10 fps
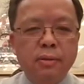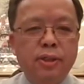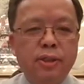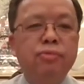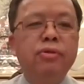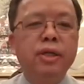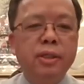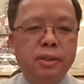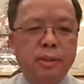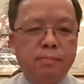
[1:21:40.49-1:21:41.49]
the
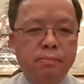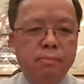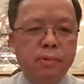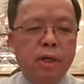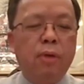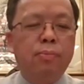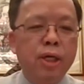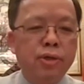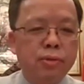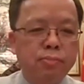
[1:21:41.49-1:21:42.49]
tourism
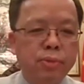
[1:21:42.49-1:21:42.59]
cooperation